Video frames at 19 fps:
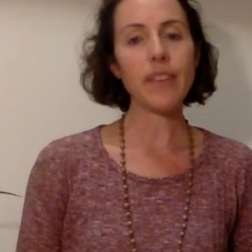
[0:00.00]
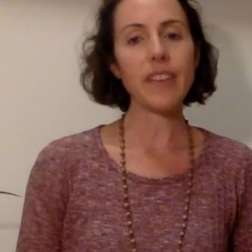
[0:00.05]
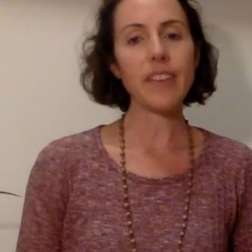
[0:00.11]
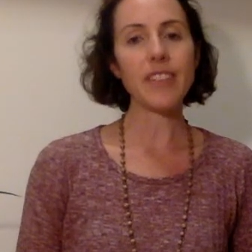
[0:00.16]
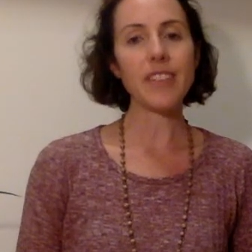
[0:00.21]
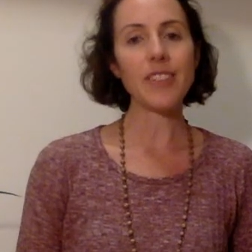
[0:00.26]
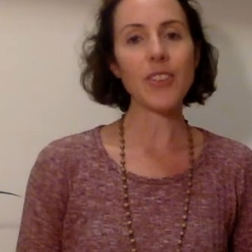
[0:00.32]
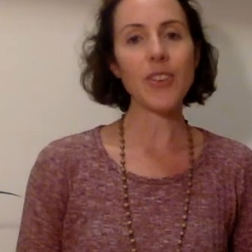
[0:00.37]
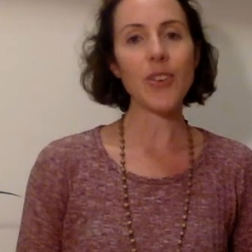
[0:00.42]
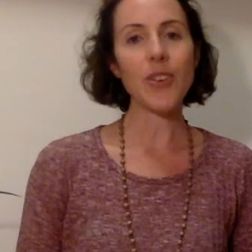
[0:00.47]
And
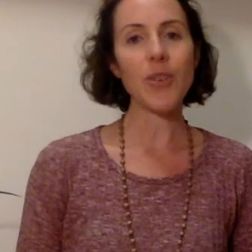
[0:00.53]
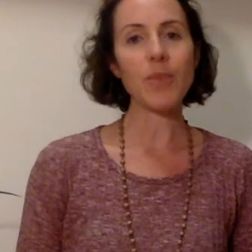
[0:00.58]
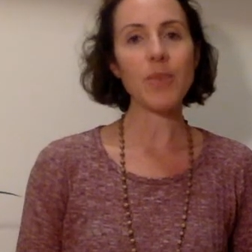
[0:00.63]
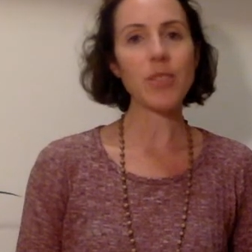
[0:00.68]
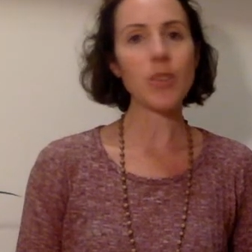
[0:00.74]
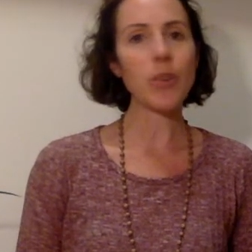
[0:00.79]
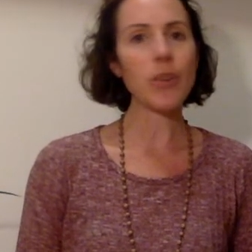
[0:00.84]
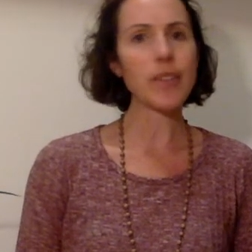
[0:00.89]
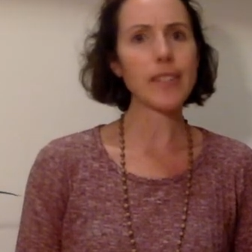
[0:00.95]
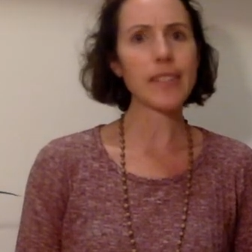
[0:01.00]
so I'm
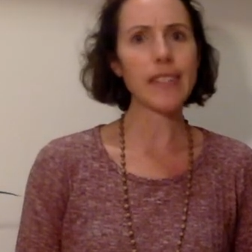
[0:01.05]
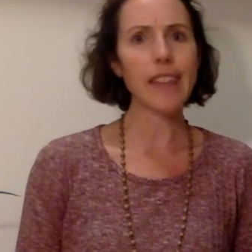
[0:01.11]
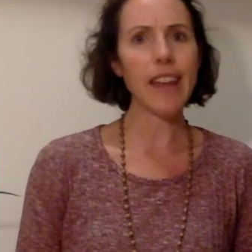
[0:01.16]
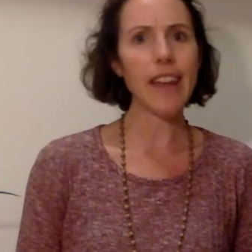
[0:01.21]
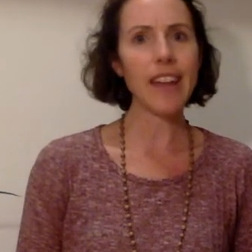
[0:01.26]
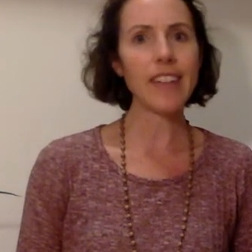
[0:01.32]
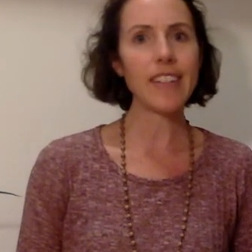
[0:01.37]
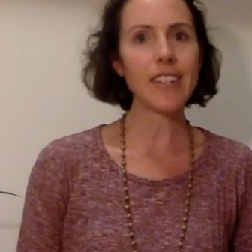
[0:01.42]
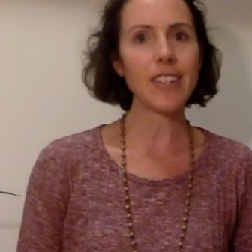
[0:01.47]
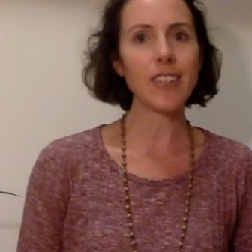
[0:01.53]
so
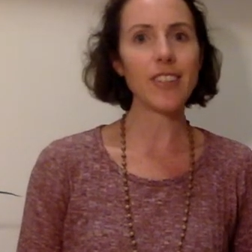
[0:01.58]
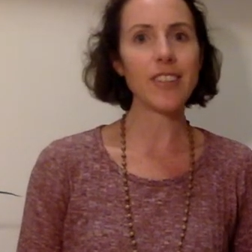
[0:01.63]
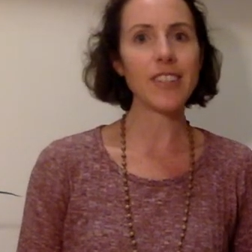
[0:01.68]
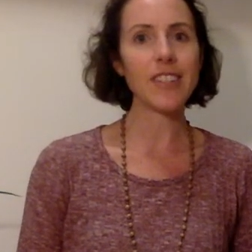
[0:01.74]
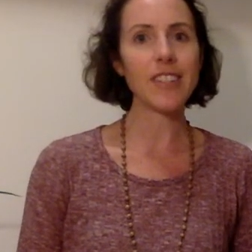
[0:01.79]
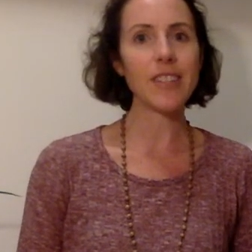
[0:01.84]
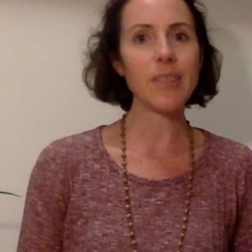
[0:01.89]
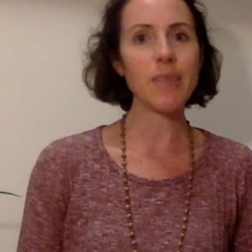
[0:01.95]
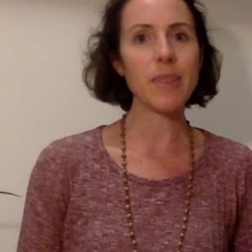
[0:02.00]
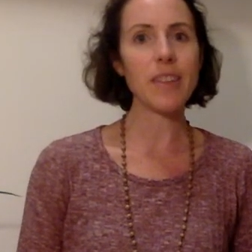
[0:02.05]
excited to learn
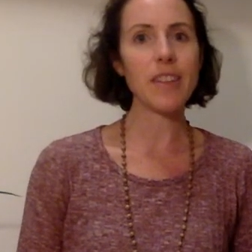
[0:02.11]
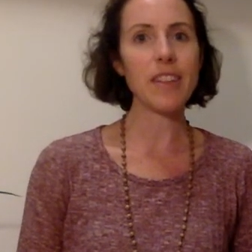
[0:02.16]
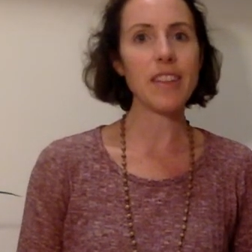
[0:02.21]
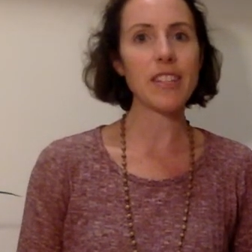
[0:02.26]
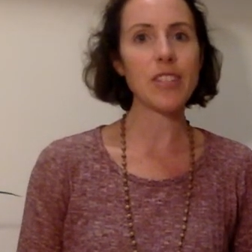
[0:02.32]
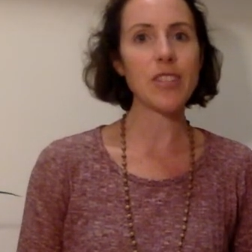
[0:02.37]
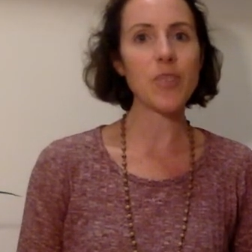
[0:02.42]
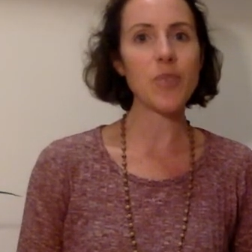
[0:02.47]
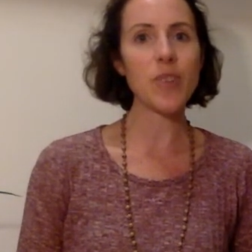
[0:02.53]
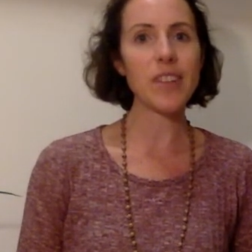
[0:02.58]
some of these
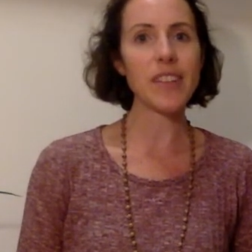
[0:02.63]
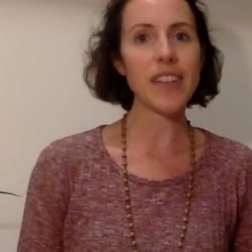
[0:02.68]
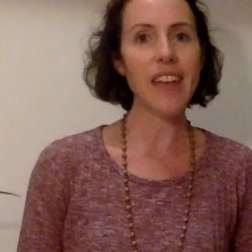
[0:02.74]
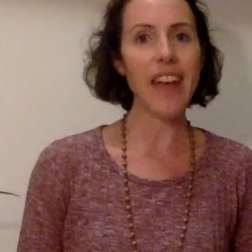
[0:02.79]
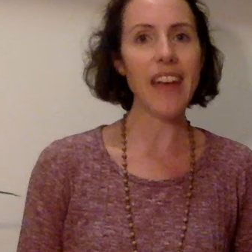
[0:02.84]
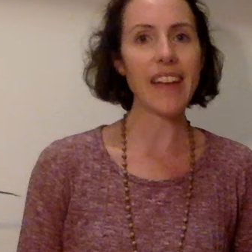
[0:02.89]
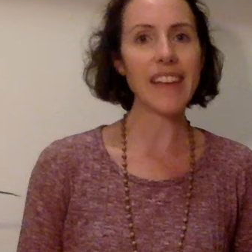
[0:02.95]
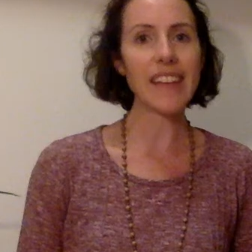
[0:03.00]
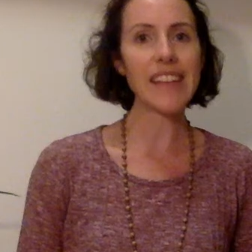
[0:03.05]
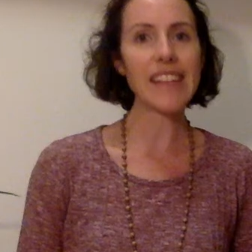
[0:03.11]
newer
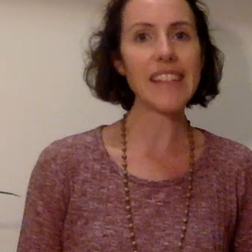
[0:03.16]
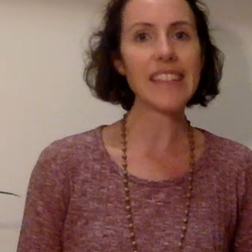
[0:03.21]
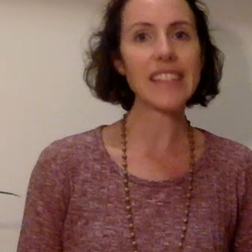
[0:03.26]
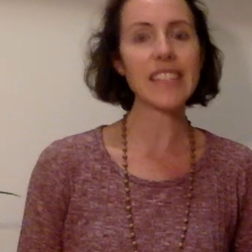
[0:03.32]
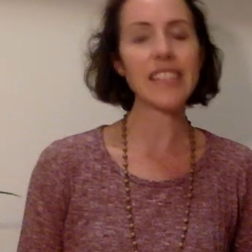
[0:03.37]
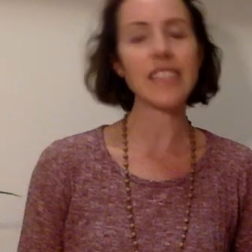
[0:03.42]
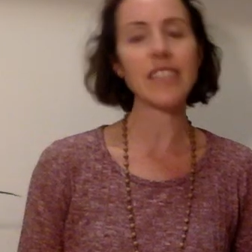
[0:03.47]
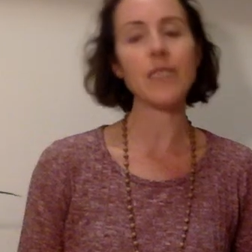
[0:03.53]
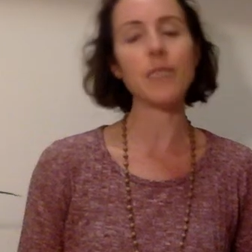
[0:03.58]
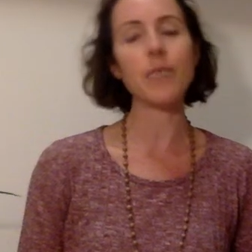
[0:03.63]
techniques
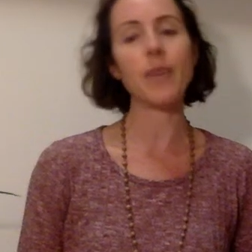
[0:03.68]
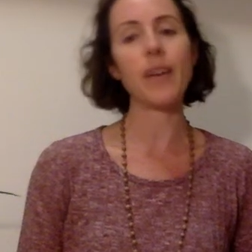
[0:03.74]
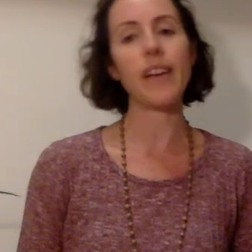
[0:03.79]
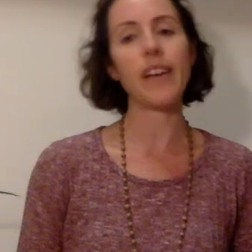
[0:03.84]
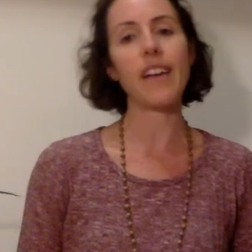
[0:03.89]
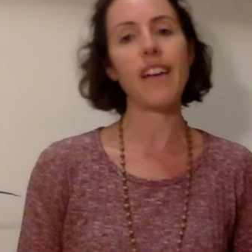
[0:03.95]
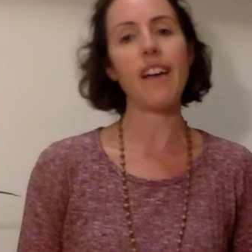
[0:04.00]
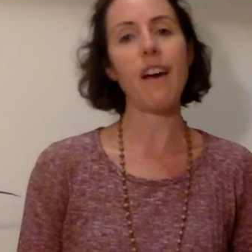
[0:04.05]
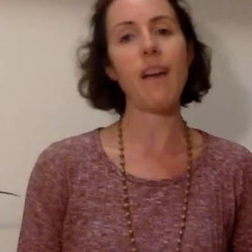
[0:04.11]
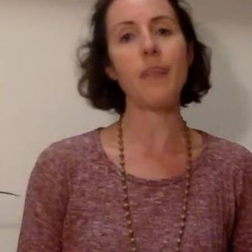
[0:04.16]
of
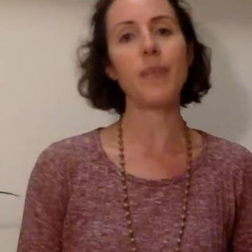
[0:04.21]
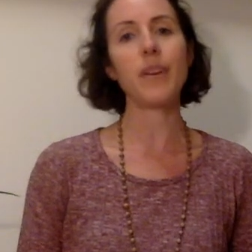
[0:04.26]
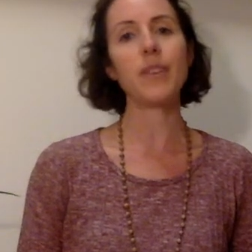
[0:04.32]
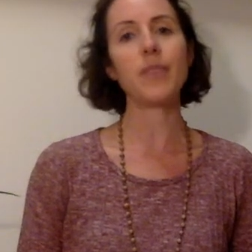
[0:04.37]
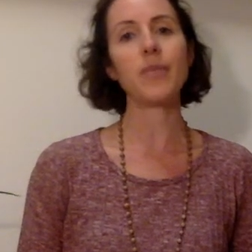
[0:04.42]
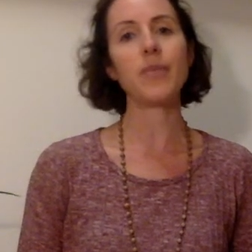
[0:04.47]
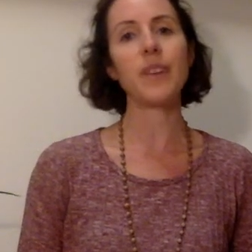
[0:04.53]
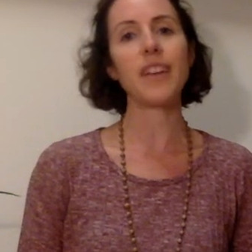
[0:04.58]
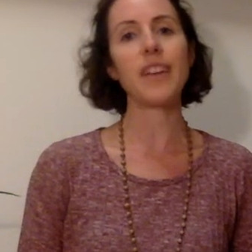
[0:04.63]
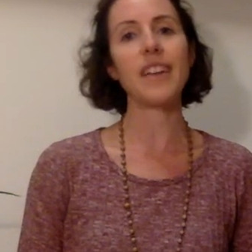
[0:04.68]

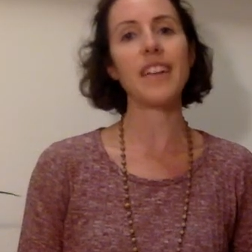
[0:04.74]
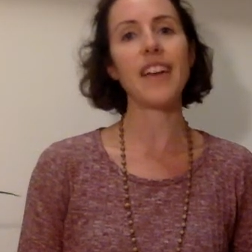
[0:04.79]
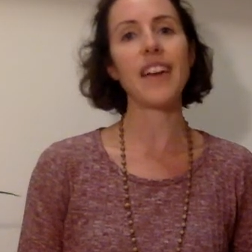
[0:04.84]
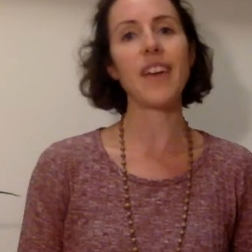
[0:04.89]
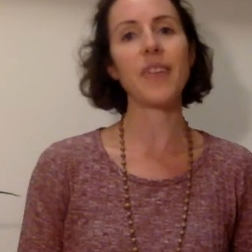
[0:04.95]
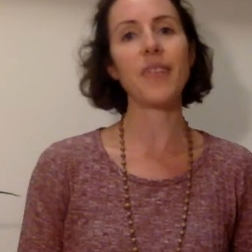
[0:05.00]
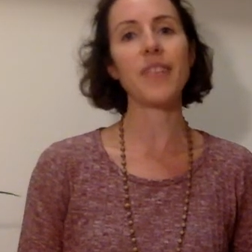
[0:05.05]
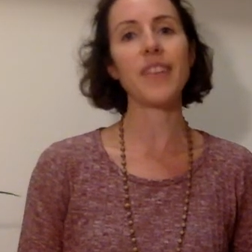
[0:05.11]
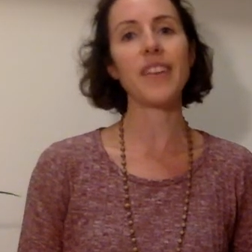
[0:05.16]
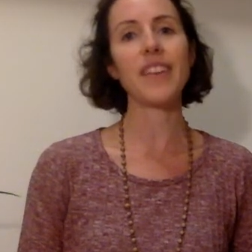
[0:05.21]
pranayama right
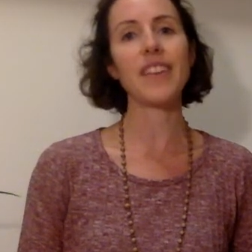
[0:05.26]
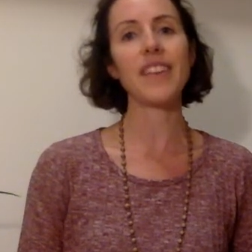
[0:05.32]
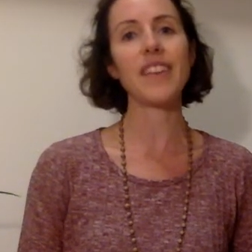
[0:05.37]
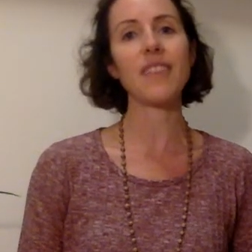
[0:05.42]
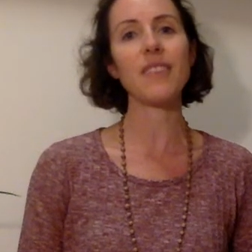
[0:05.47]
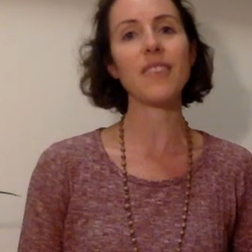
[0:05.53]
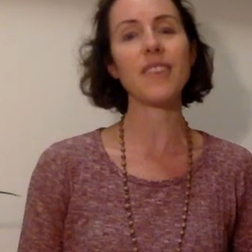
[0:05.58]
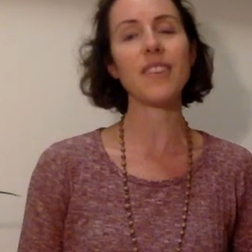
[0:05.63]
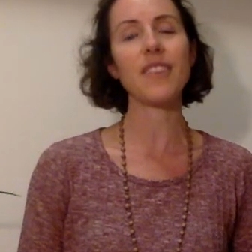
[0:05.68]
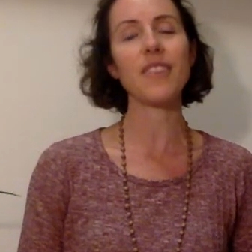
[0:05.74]
now that
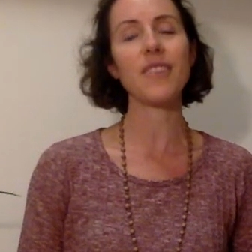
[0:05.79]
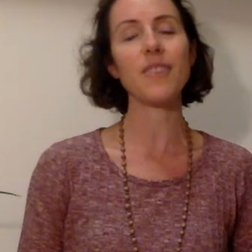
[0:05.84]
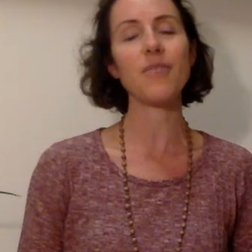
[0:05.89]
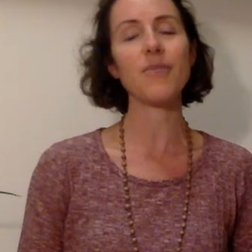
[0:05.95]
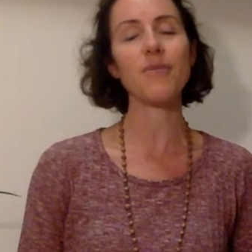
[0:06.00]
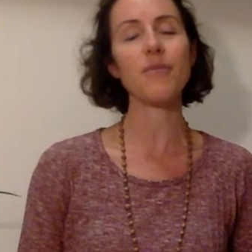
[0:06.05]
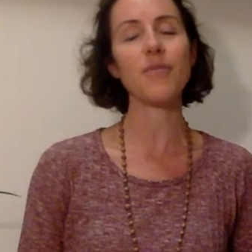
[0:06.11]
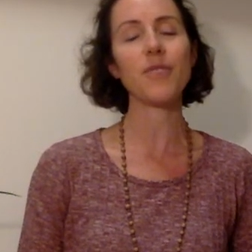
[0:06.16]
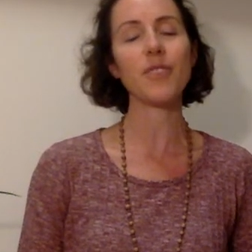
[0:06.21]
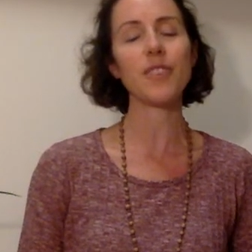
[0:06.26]
even
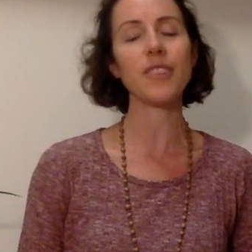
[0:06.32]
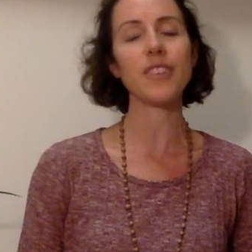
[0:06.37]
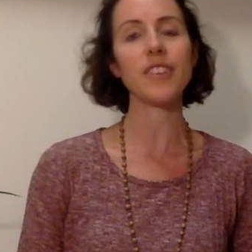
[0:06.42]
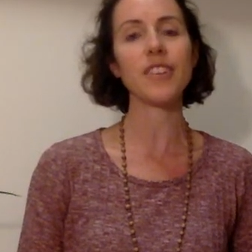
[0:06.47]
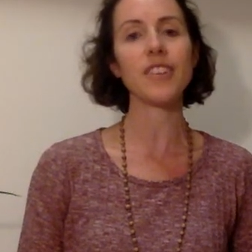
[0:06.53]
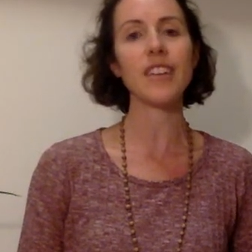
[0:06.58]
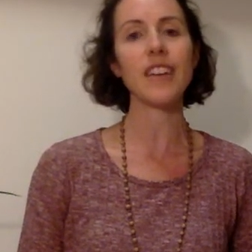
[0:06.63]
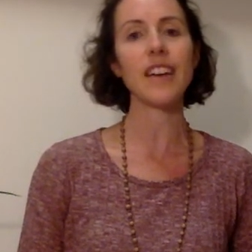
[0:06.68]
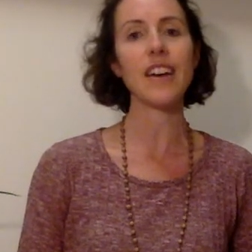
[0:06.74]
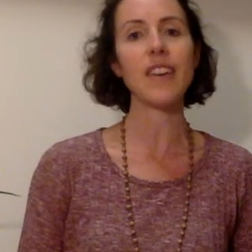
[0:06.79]

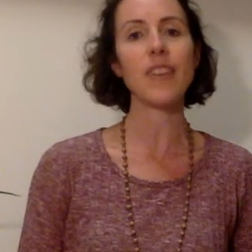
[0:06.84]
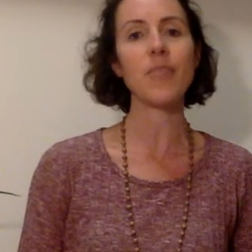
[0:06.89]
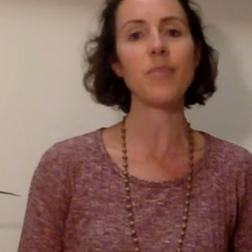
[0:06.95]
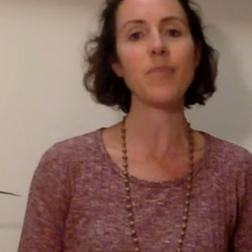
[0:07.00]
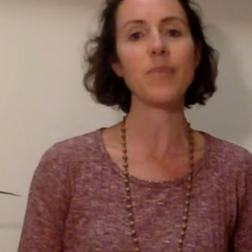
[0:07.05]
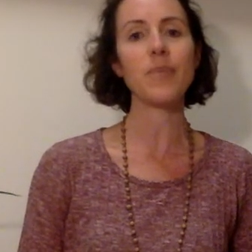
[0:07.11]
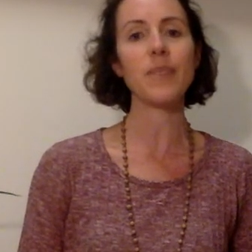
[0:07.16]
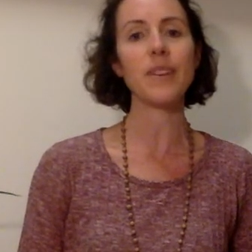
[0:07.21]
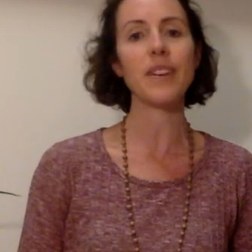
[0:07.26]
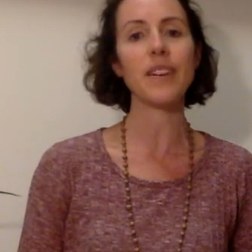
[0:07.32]
further
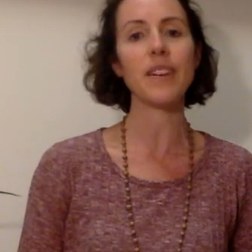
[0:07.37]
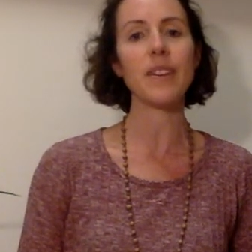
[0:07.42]
help